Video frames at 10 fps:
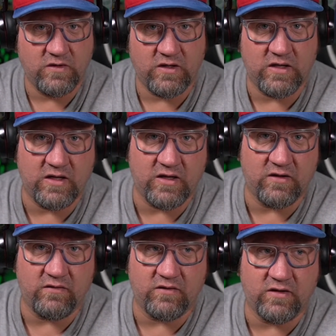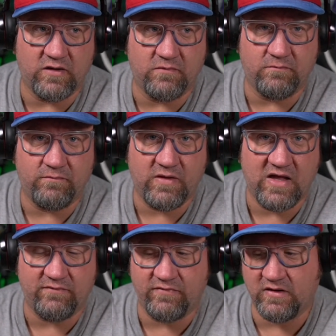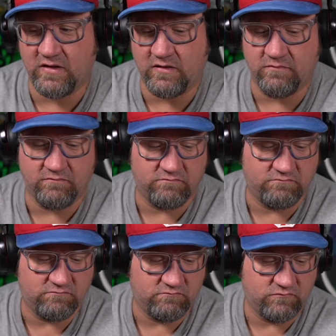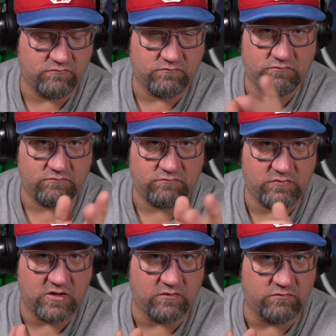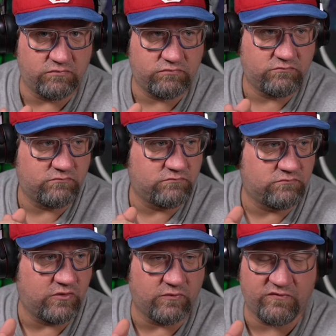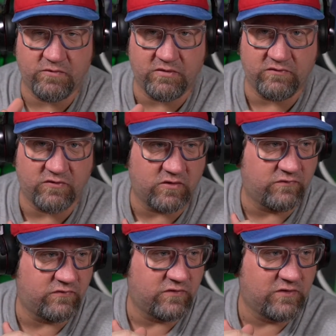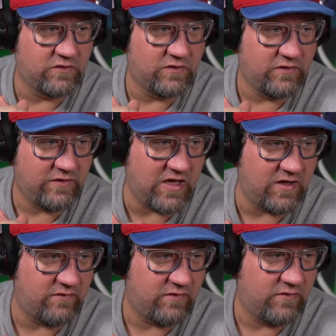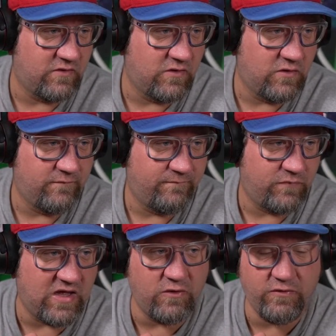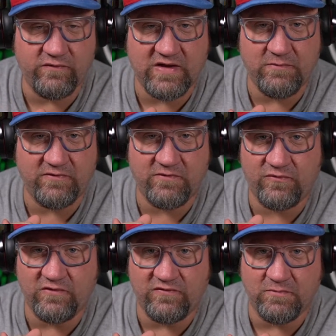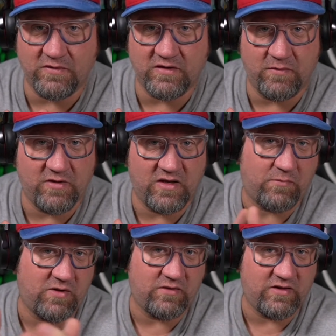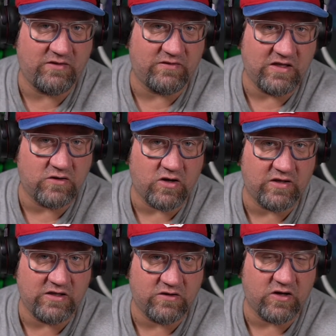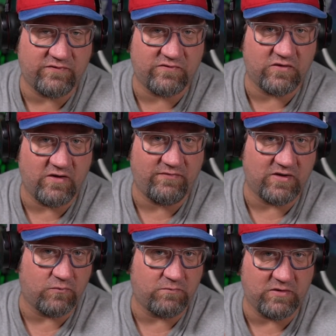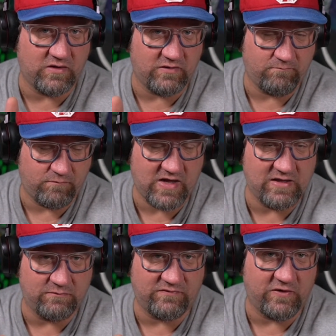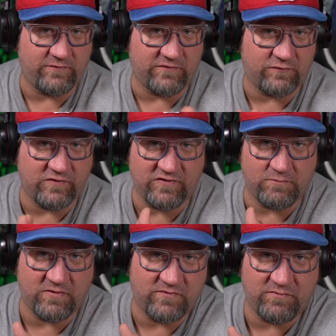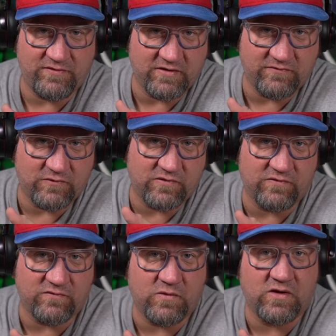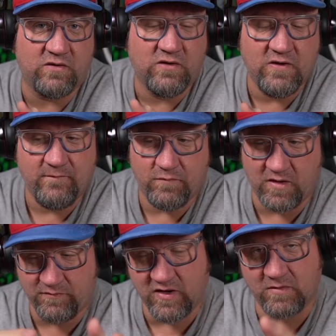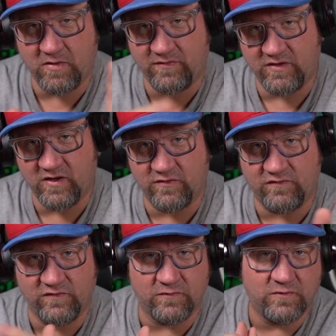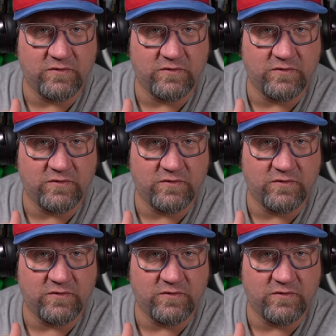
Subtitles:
and have the, no shipping charge. Yeah. I know there's Amazon free shipping. I mean, he costs enough that it would be by himself as free shipping from TF Source as well. So I'm talking about the other 2,